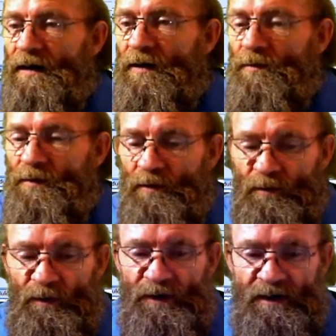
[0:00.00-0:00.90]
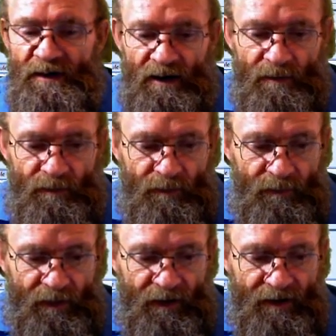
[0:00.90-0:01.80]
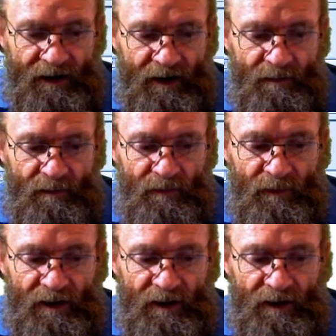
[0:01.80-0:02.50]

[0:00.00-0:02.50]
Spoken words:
we've converted our program.